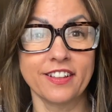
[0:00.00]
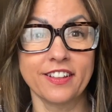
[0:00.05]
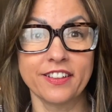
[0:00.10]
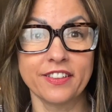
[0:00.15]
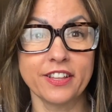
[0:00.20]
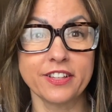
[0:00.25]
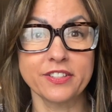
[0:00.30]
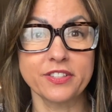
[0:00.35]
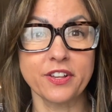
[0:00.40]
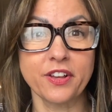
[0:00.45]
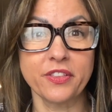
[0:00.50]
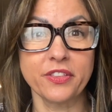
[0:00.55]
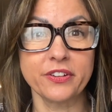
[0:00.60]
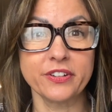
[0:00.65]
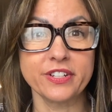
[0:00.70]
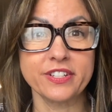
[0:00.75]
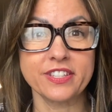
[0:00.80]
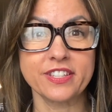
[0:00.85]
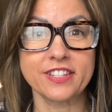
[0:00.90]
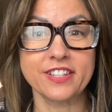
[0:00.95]
That's all
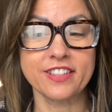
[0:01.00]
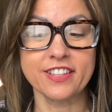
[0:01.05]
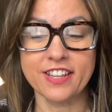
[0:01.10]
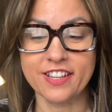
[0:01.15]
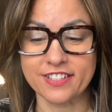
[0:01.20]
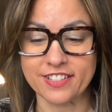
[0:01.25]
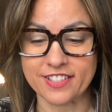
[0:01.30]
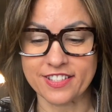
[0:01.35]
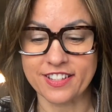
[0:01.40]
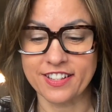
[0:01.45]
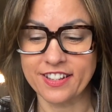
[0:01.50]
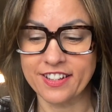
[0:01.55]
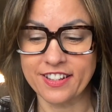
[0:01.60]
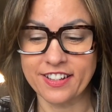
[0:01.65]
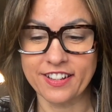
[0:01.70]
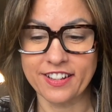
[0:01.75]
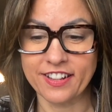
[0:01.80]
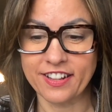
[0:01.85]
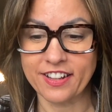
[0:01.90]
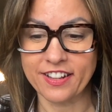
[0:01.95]
there is to this.
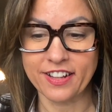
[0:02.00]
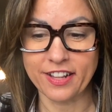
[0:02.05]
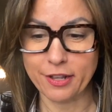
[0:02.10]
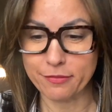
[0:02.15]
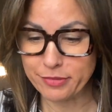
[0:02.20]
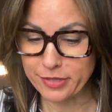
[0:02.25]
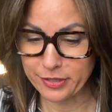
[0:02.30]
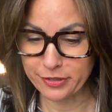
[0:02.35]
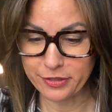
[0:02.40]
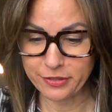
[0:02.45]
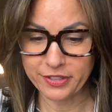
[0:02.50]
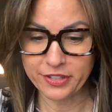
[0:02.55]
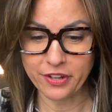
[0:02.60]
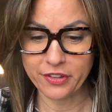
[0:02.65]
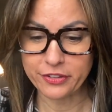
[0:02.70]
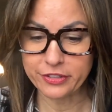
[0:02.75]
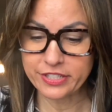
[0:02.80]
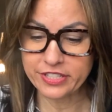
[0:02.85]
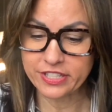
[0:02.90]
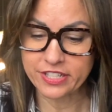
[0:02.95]
Absolutely all
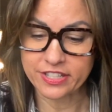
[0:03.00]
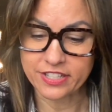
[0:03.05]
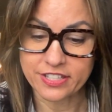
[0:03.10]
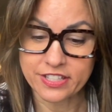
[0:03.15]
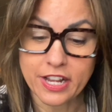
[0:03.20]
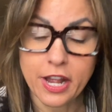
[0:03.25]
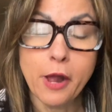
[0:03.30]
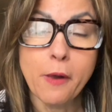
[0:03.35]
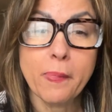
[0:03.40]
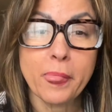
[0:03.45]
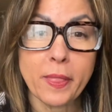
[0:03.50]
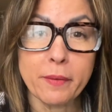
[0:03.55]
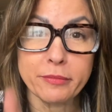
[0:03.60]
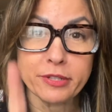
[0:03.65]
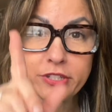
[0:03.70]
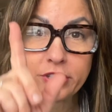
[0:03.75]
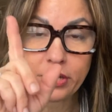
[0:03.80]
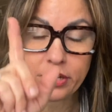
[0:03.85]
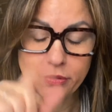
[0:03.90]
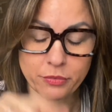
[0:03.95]
there is to this. Let me
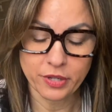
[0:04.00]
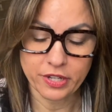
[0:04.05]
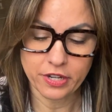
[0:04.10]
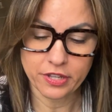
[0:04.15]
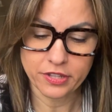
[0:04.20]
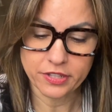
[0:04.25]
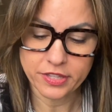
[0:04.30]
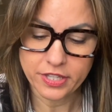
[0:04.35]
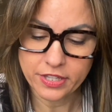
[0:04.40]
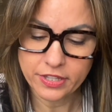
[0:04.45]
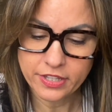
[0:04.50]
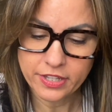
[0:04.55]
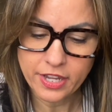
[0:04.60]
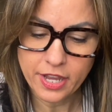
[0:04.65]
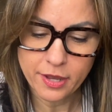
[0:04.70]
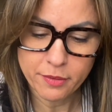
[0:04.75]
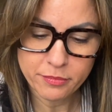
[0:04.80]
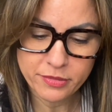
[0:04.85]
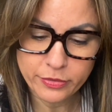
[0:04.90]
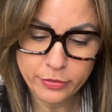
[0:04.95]
show you one other thing that
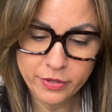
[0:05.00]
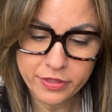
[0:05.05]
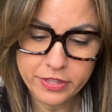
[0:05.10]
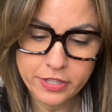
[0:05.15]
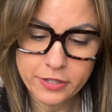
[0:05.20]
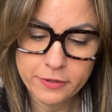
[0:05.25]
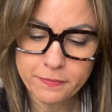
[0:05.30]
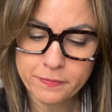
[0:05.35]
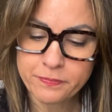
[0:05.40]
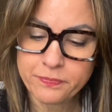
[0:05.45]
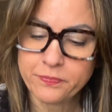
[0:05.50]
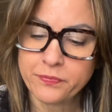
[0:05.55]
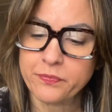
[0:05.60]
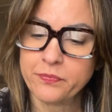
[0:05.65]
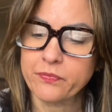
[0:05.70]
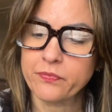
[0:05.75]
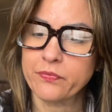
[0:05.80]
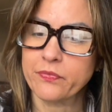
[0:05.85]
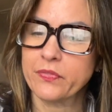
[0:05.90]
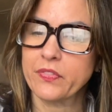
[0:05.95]
comes with it.
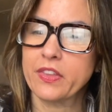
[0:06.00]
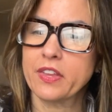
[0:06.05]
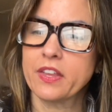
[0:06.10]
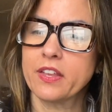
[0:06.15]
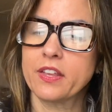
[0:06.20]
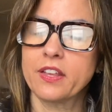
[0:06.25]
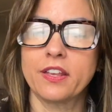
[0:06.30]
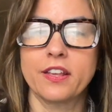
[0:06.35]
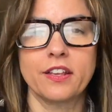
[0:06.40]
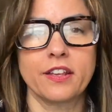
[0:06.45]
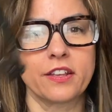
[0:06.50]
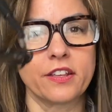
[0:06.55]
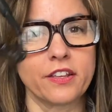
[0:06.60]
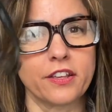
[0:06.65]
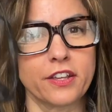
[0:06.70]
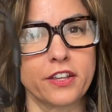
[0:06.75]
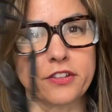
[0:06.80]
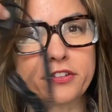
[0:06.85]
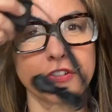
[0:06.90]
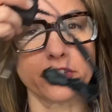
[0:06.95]
You
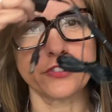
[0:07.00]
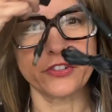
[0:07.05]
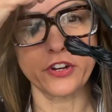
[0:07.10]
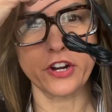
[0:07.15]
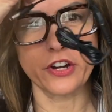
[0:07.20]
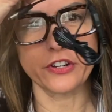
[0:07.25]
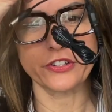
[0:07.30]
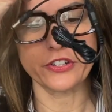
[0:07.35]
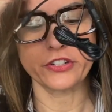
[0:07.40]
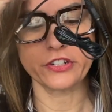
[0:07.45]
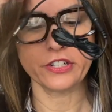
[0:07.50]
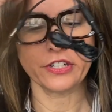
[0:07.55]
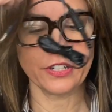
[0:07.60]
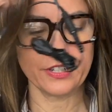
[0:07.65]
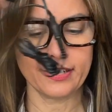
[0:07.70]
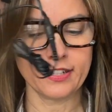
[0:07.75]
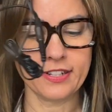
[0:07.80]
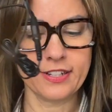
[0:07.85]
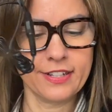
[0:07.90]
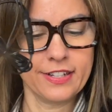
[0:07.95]
get your charger.
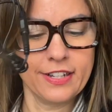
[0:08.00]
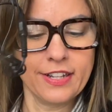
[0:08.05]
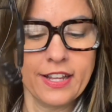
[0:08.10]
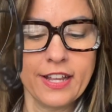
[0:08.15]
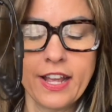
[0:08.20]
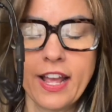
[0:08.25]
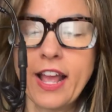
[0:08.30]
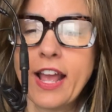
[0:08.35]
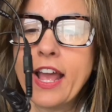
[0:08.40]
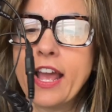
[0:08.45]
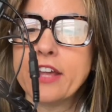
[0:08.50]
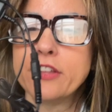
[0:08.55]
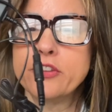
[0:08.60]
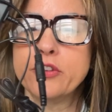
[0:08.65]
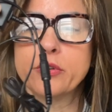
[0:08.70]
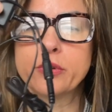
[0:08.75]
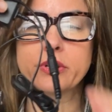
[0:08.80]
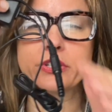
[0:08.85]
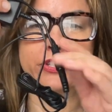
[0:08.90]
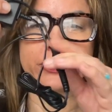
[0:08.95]
And
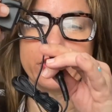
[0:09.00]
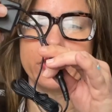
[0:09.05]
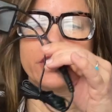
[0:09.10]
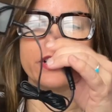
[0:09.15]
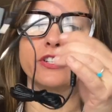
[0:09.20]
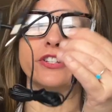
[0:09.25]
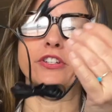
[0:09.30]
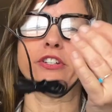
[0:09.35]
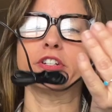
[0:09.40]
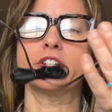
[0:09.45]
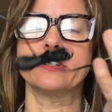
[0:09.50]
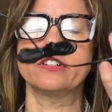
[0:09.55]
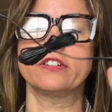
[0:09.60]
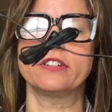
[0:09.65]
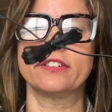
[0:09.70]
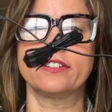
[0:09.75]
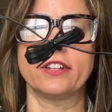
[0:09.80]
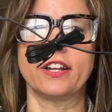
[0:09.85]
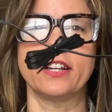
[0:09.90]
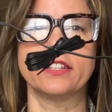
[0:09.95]
your charger,
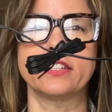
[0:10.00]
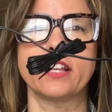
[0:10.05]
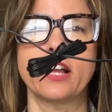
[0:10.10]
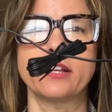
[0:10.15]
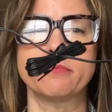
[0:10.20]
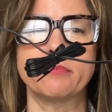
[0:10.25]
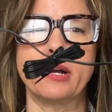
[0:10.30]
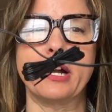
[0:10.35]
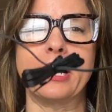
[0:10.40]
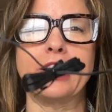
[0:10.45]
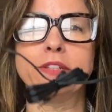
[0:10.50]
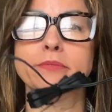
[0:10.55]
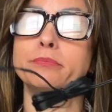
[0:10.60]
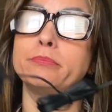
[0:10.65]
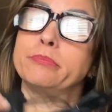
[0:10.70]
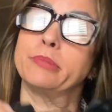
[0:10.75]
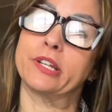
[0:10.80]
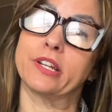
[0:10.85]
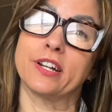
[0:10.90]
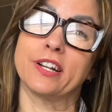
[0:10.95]
unlike mine,
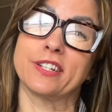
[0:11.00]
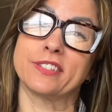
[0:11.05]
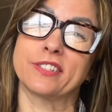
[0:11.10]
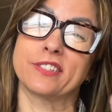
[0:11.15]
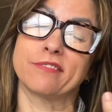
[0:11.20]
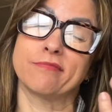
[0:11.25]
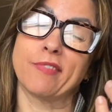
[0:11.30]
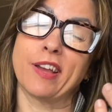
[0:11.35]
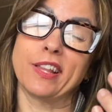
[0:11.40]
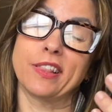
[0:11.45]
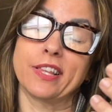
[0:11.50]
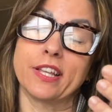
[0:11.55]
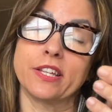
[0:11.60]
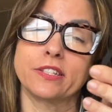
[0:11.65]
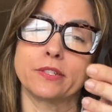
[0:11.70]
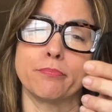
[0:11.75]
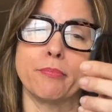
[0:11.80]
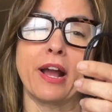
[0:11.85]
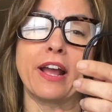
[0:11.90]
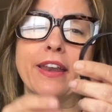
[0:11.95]
because I
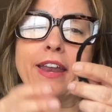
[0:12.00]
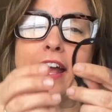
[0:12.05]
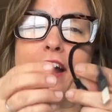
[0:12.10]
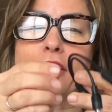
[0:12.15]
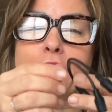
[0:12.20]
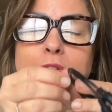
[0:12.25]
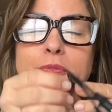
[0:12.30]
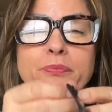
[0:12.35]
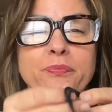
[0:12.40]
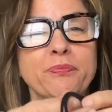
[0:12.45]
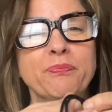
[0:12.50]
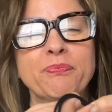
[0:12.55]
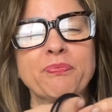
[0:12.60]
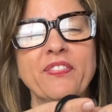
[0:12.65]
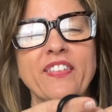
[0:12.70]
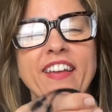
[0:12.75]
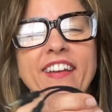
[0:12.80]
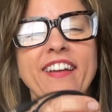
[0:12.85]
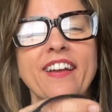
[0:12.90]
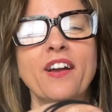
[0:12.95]
lent mine out,
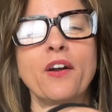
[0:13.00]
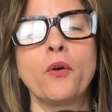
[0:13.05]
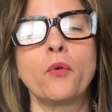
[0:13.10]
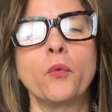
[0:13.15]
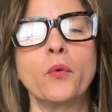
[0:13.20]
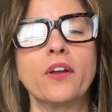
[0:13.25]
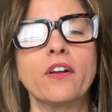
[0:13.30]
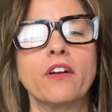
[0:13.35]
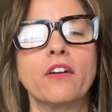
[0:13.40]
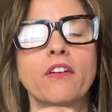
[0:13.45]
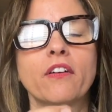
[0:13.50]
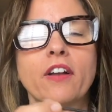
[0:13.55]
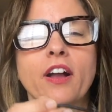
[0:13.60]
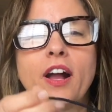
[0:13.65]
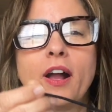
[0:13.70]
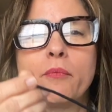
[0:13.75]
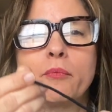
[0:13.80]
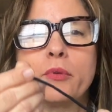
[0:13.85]
will come